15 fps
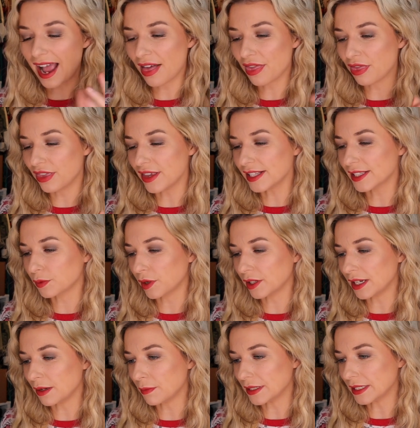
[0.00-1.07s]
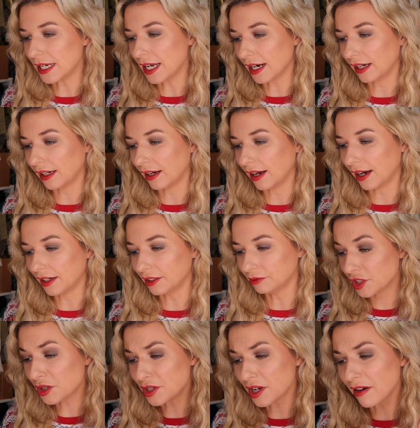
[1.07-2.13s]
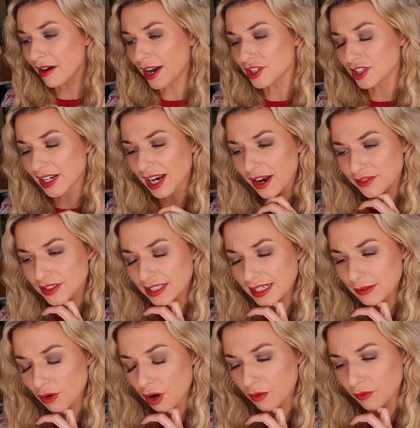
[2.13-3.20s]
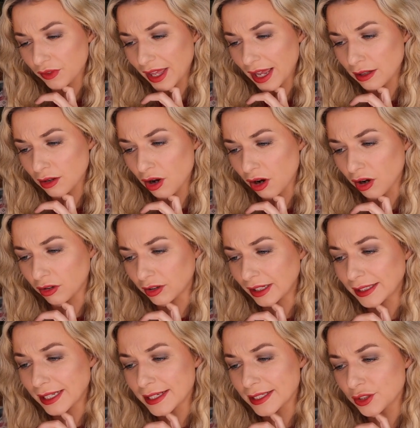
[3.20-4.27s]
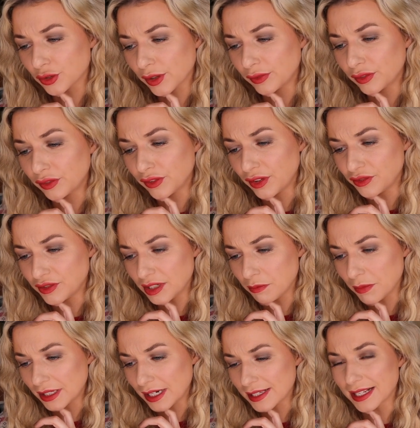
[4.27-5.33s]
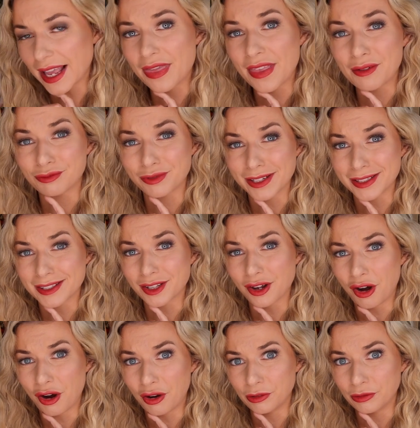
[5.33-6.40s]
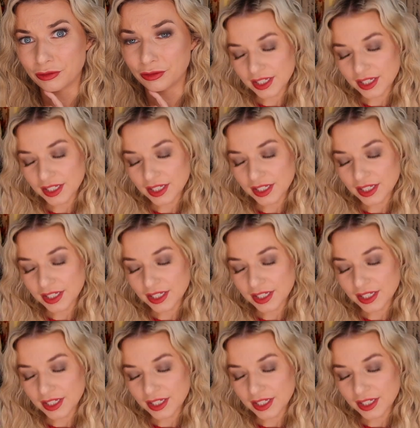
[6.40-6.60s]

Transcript: And this one in particular, you don't actually have to leave it on for that long. Let it dry for fifteen minutes and then rinse off.